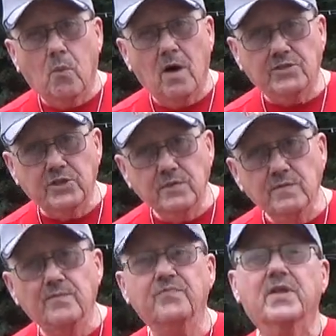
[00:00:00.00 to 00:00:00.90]
watching,
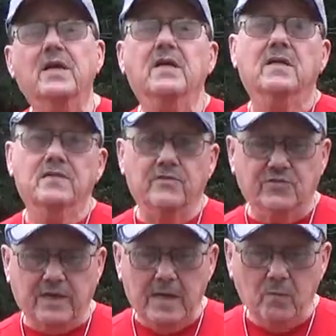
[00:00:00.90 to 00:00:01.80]

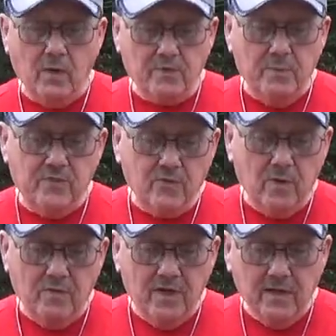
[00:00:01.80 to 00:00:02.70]
staying with me
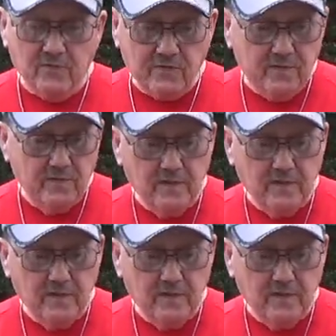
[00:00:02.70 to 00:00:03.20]
through this.